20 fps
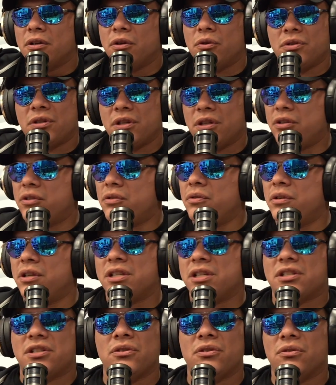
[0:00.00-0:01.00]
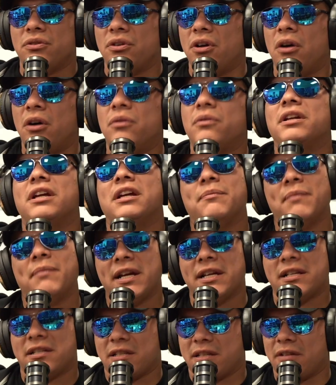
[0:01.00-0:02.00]
Who's gonna do this? You don't know. It
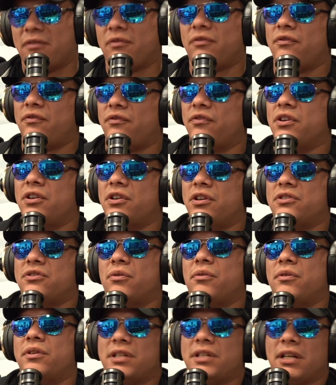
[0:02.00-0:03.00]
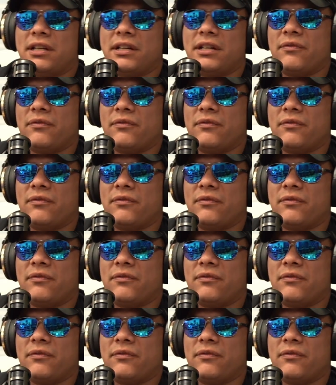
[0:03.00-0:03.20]
makes it for good storytelling